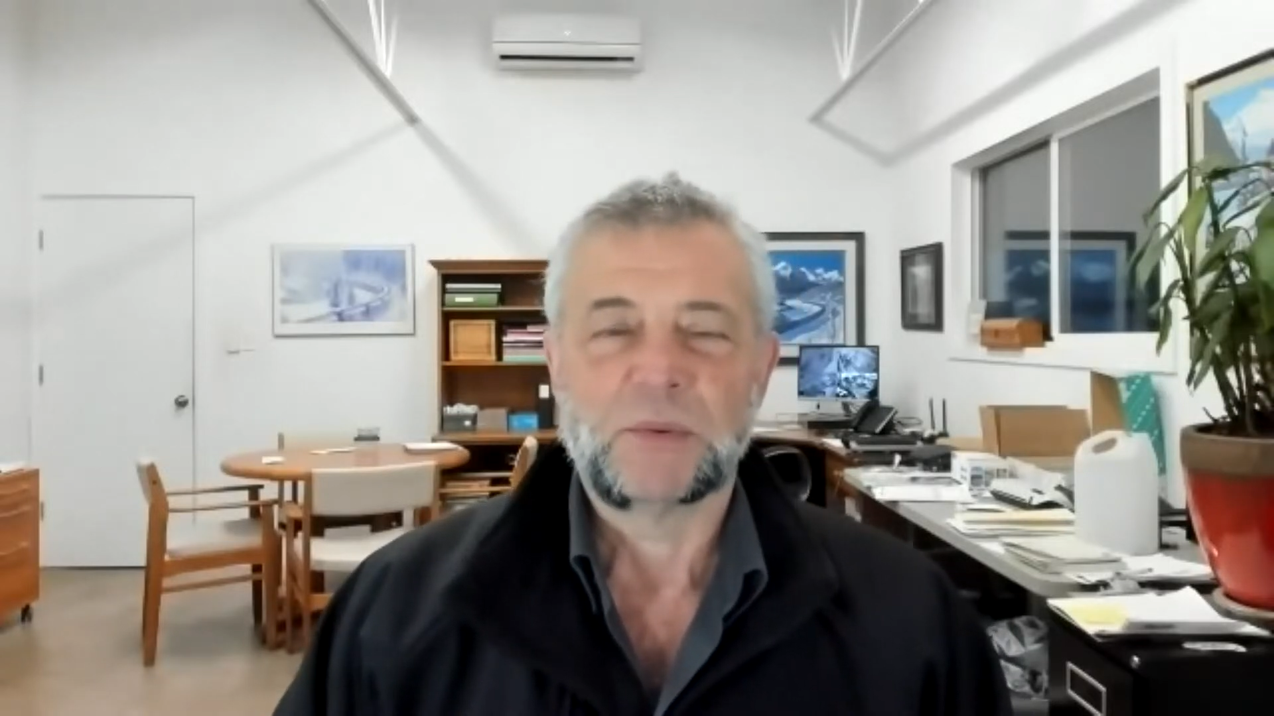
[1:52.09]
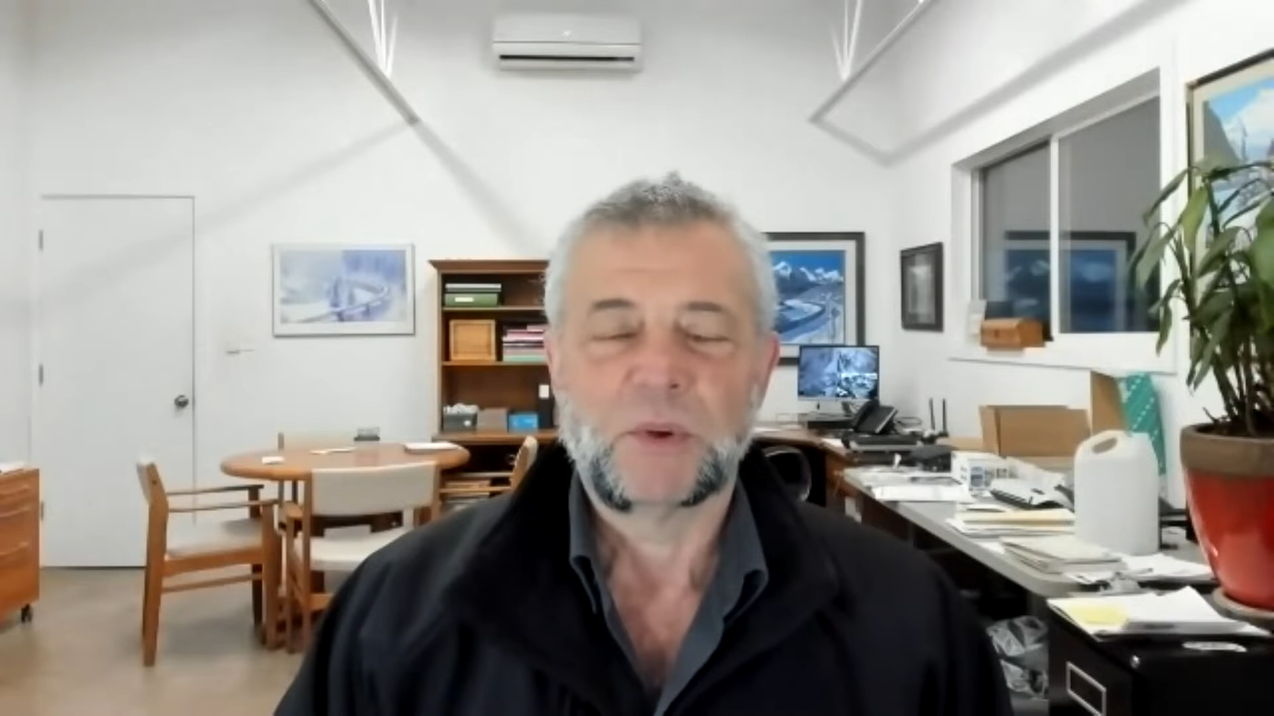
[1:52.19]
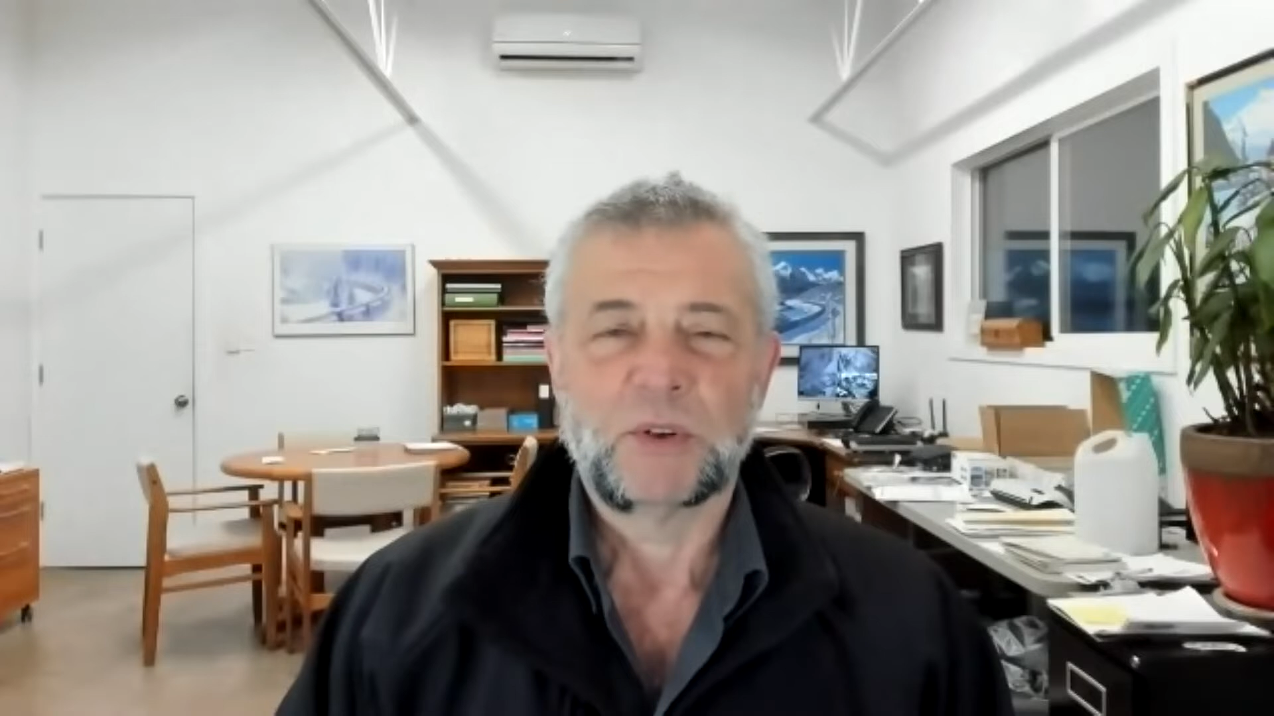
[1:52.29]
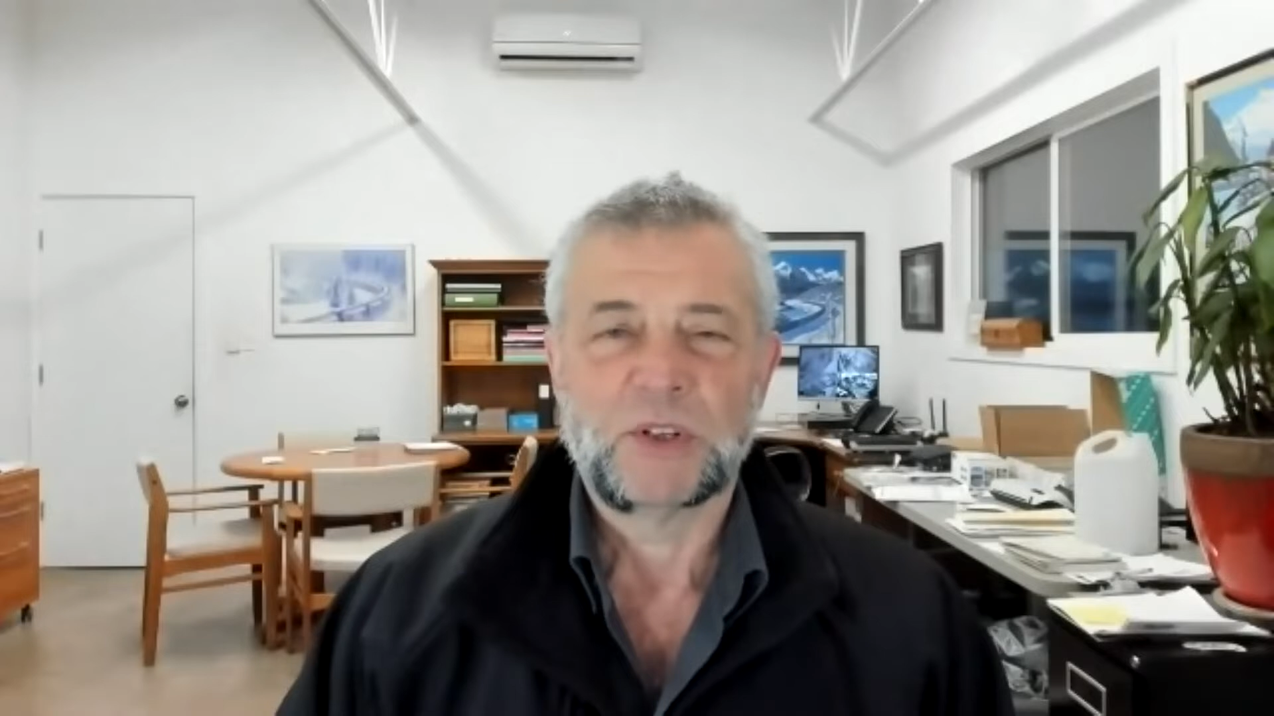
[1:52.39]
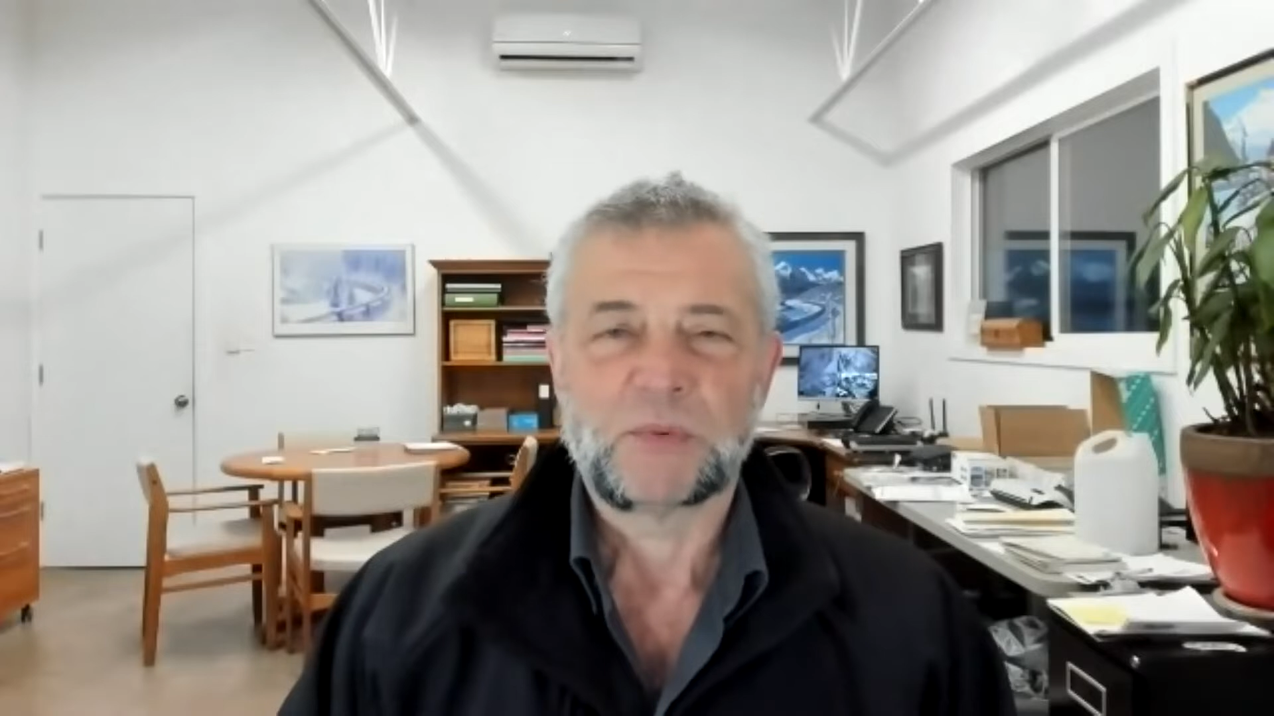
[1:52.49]

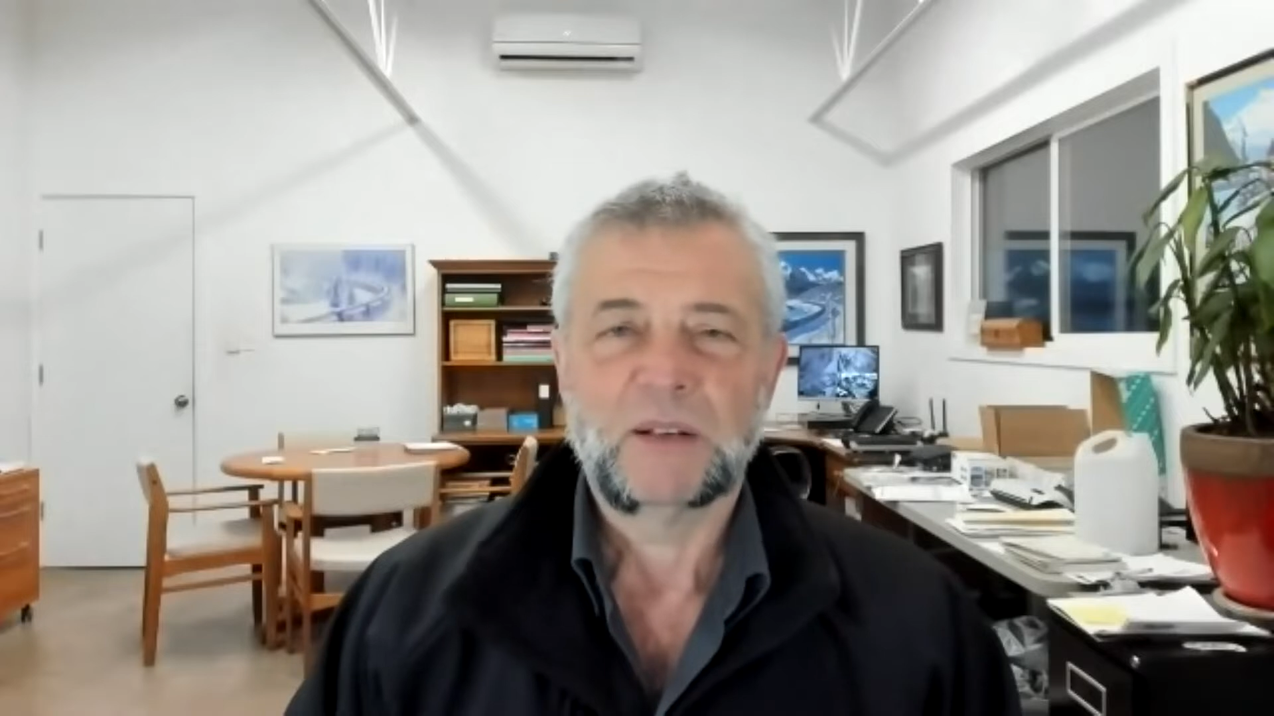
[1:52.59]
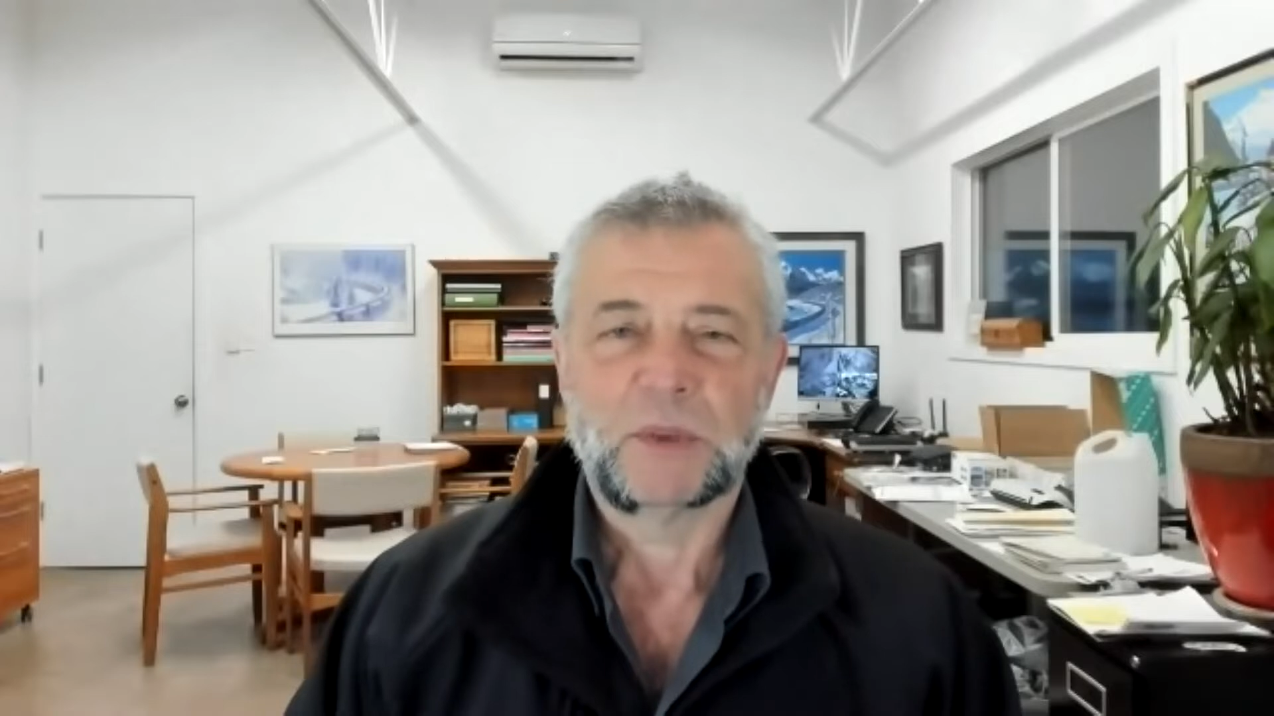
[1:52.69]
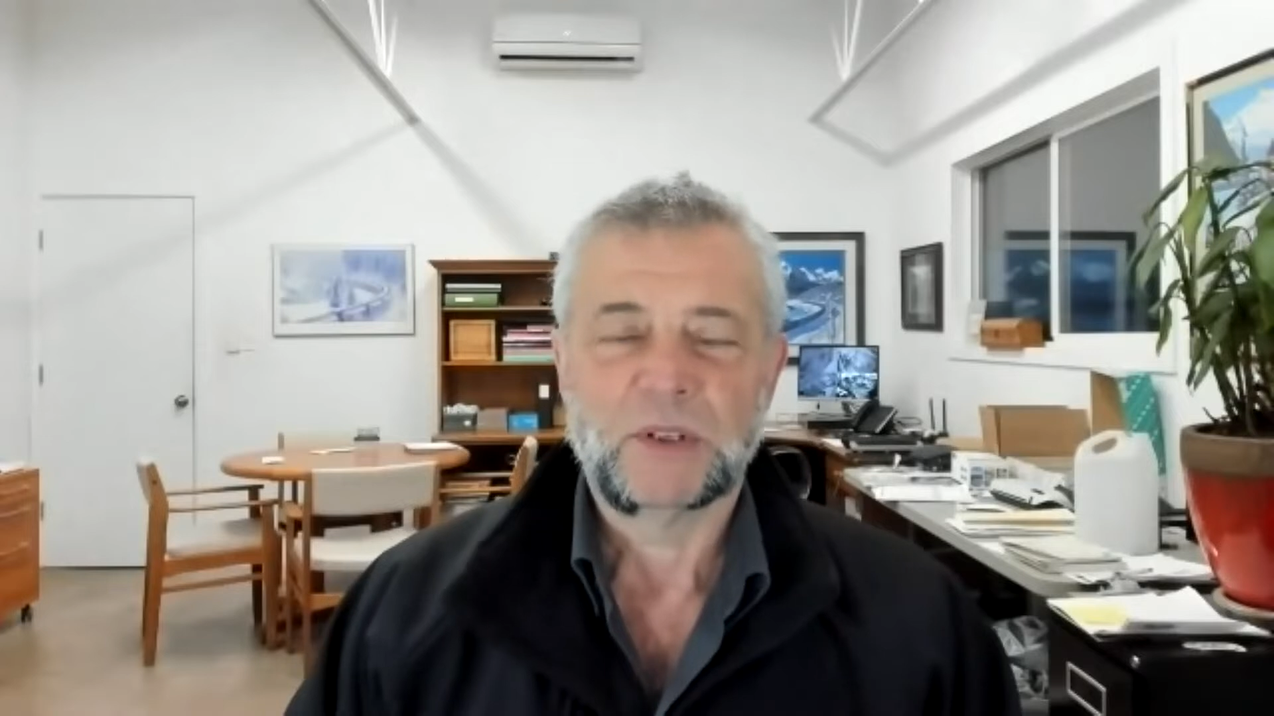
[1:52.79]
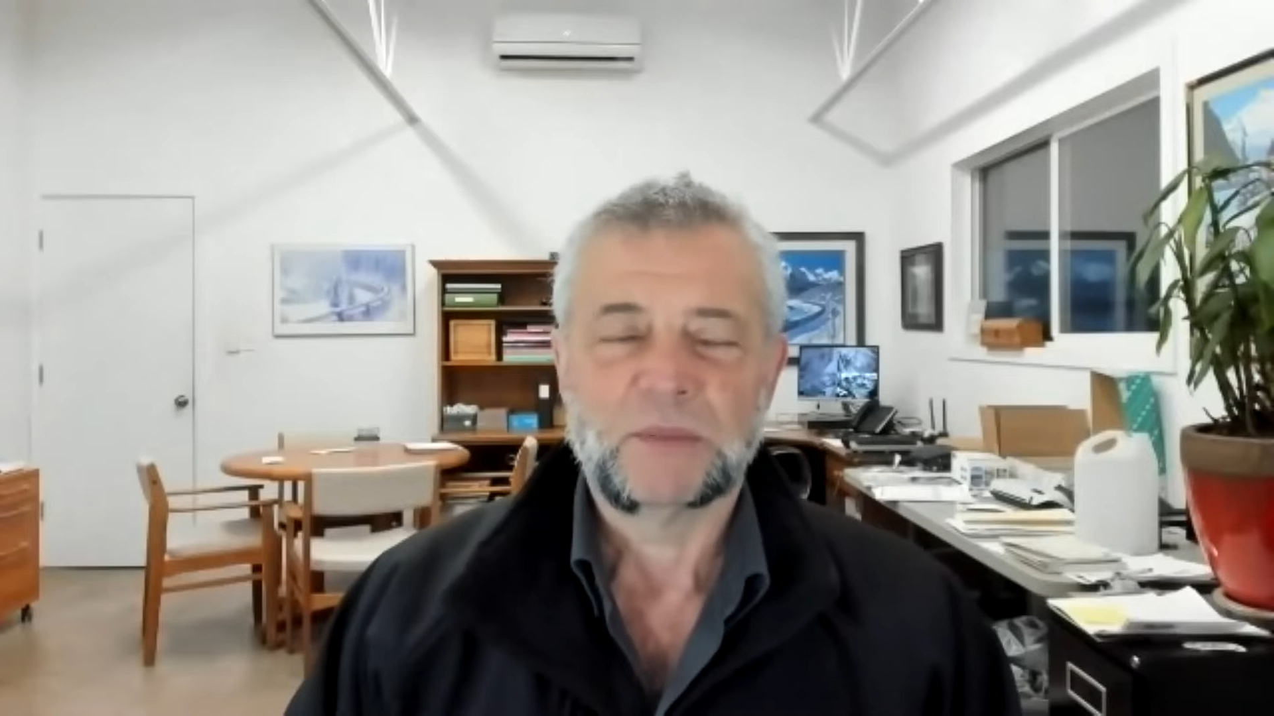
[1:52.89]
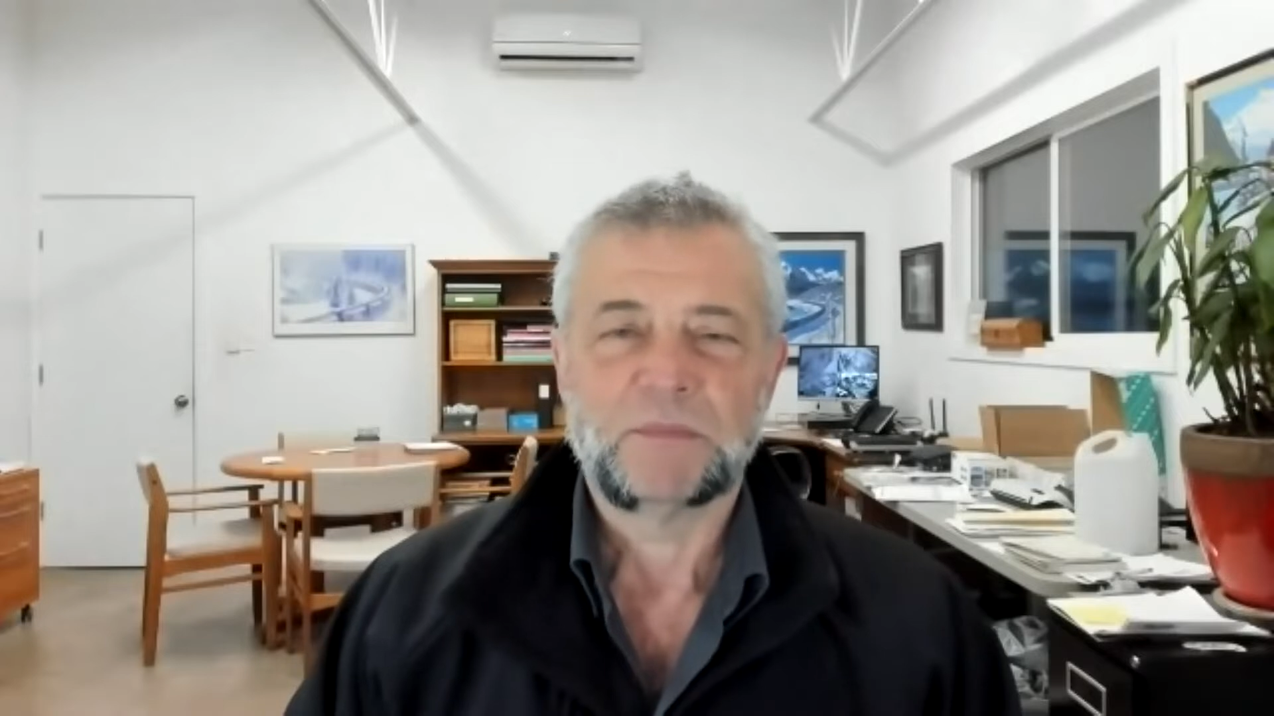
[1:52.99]
rotors
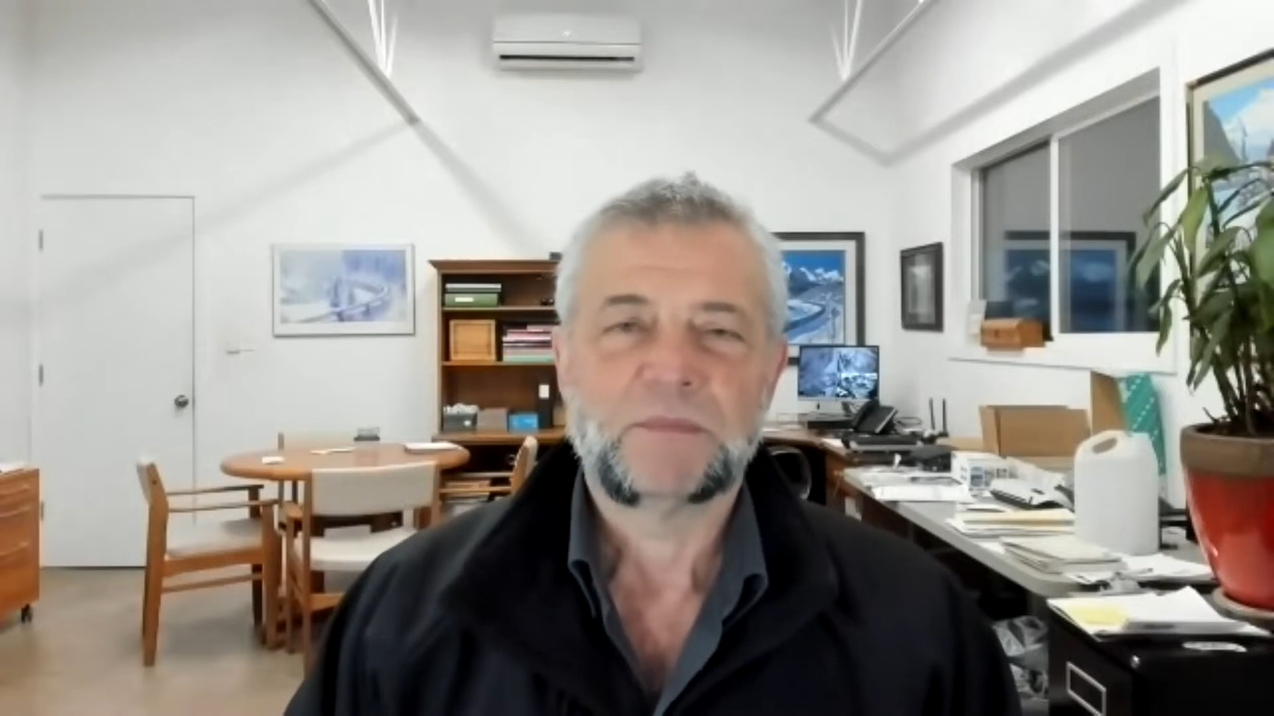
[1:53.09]
were